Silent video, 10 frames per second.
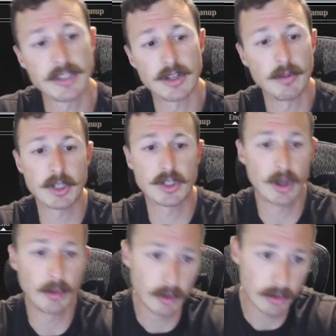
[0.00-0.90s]
so much
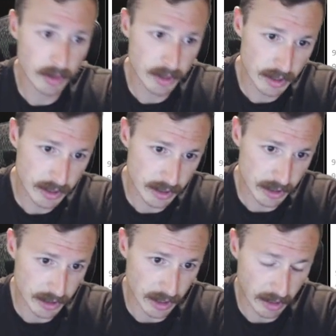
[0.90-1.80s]
trouble. This is just
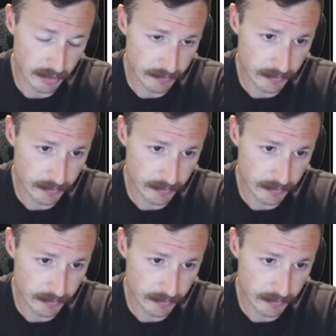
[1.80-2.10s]
tough.